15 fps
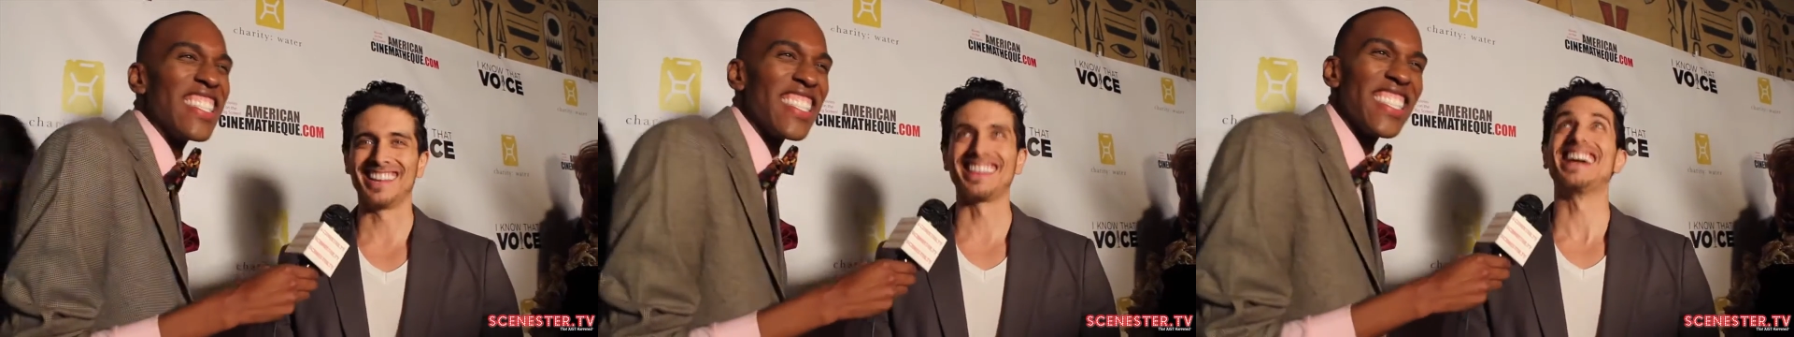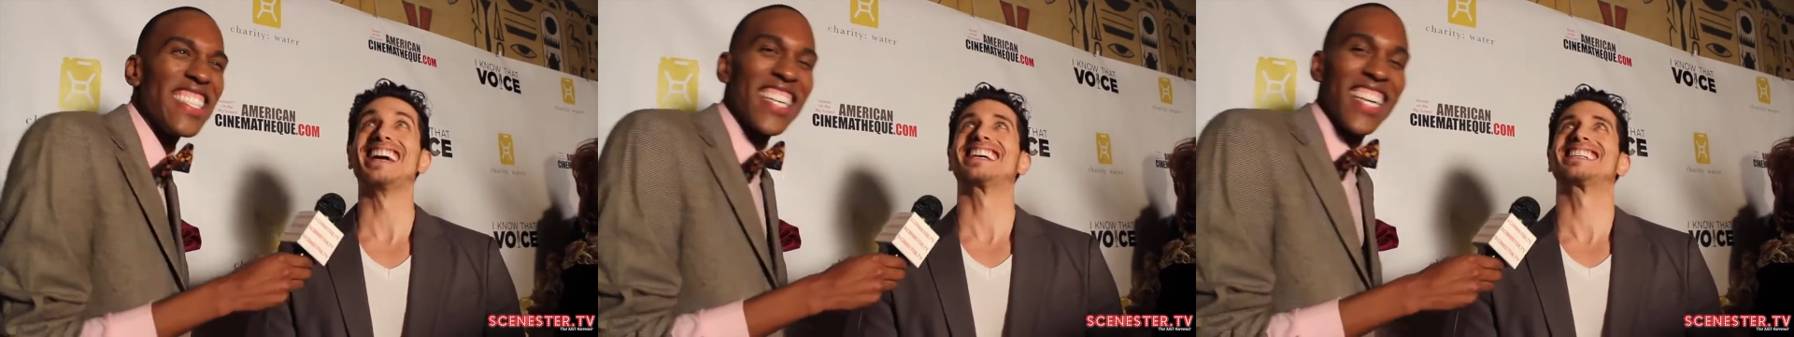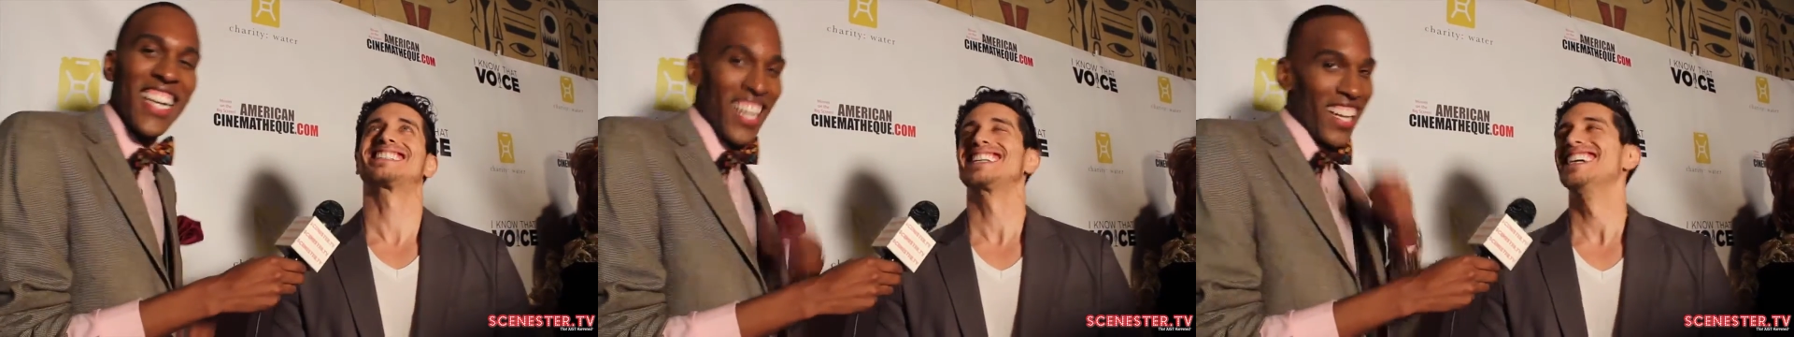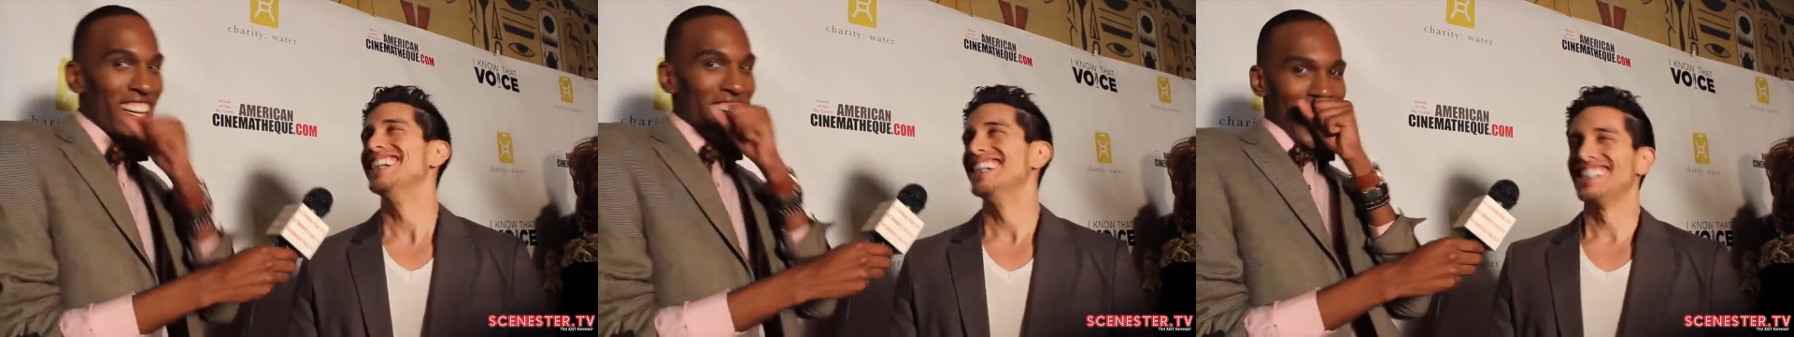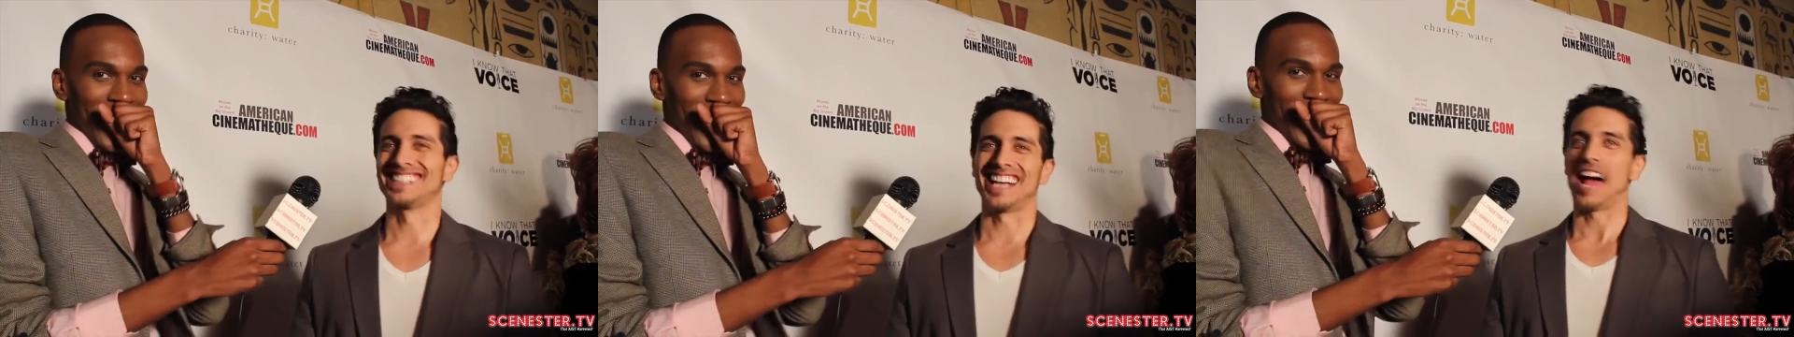Speaker 1: thanks.
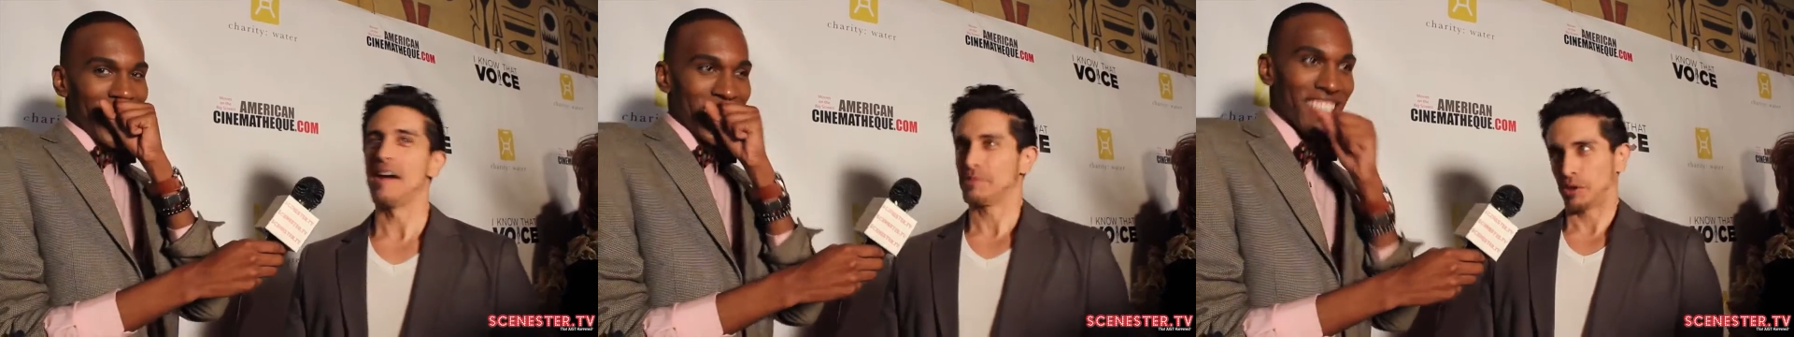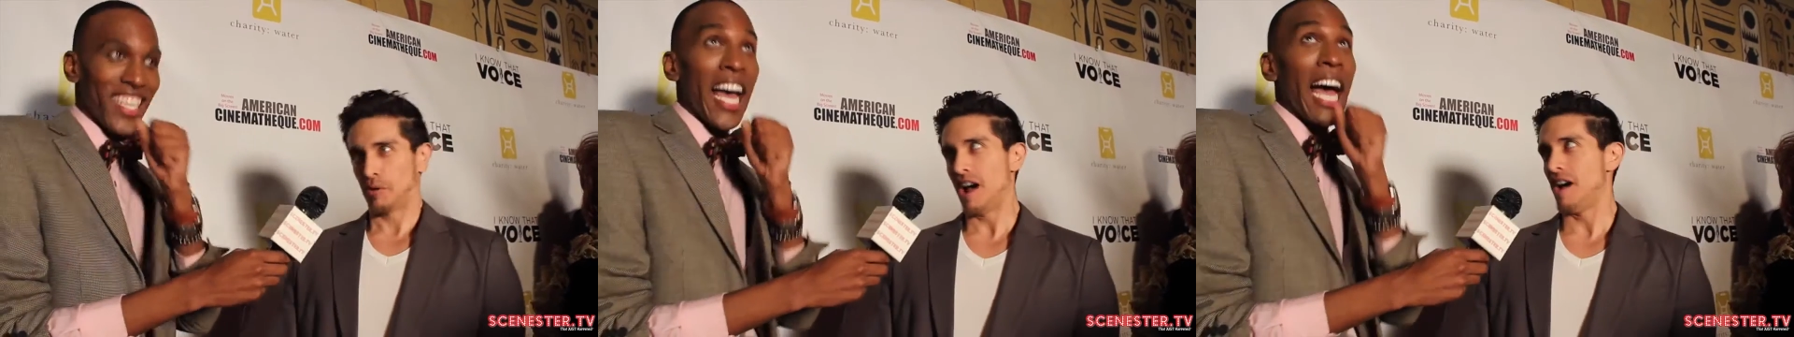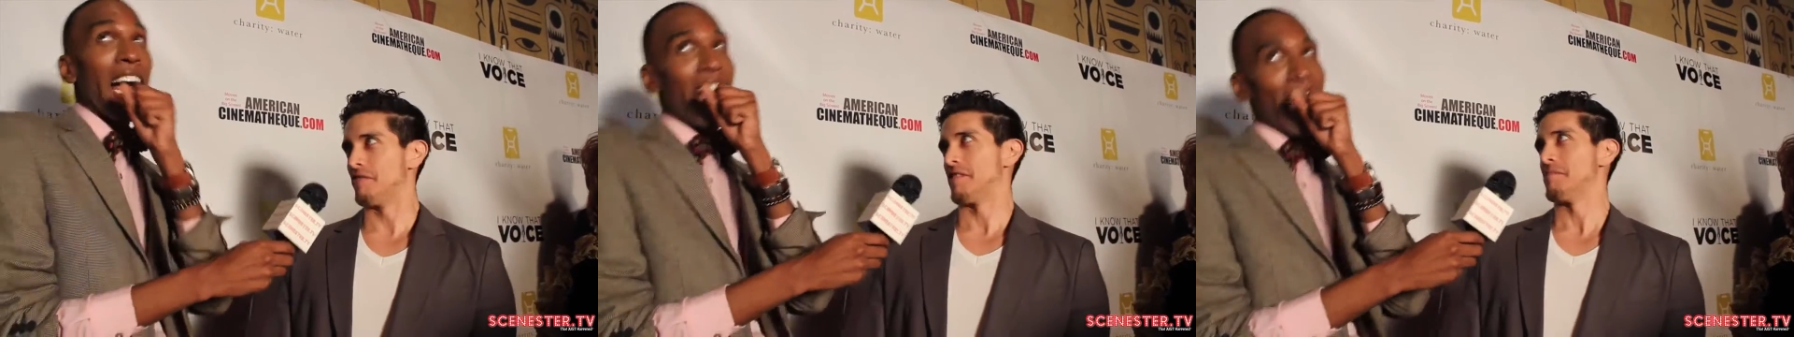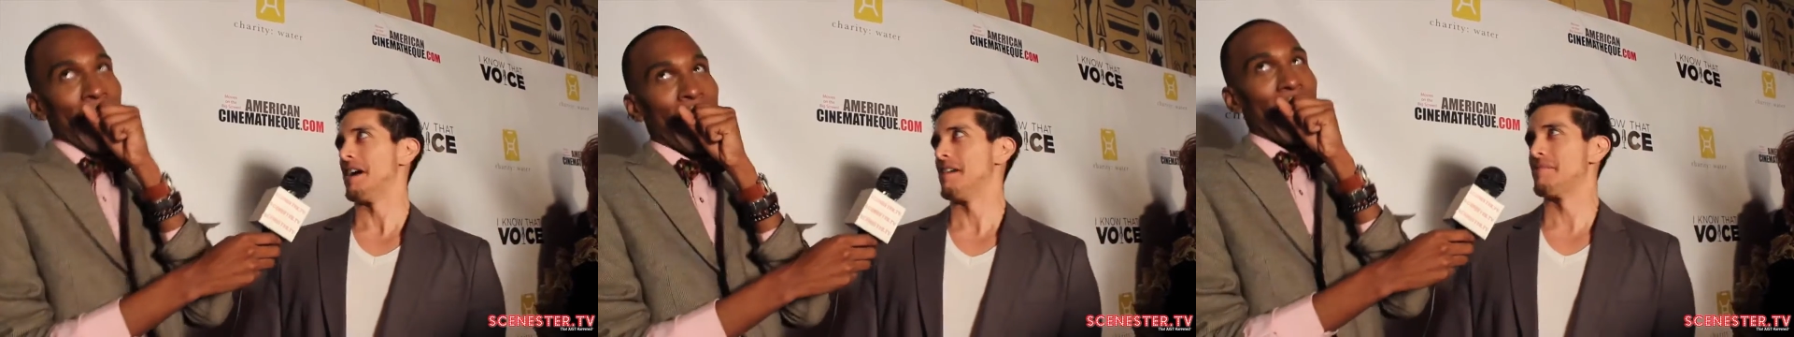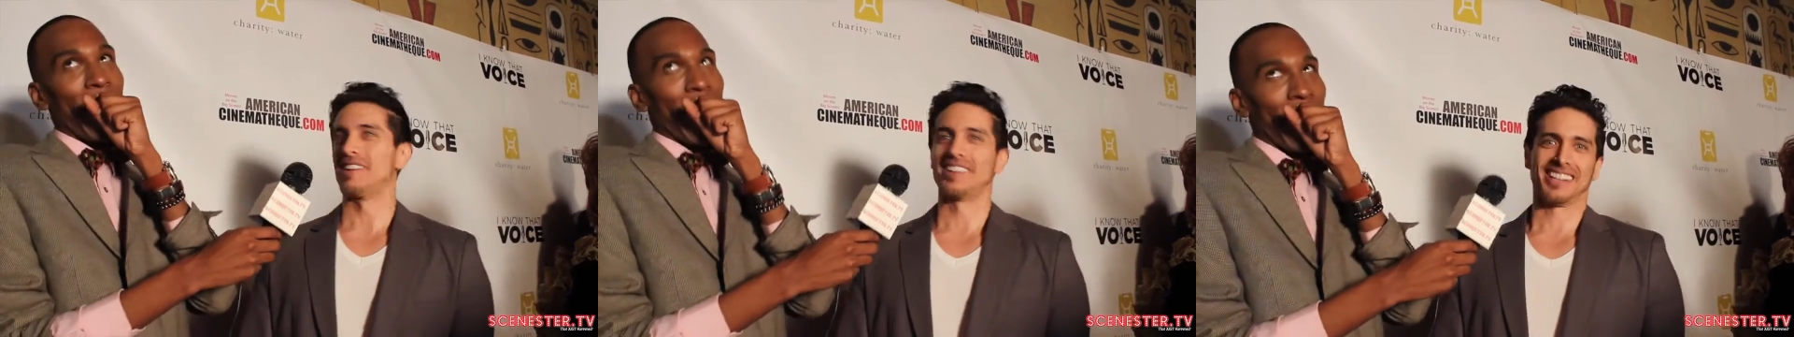So I'm 12,
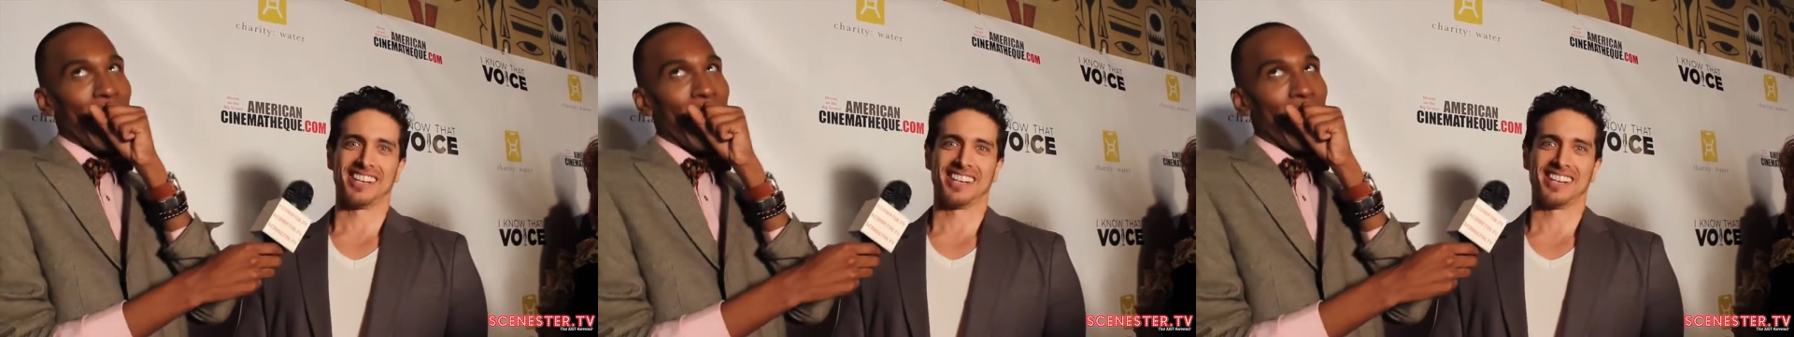remember?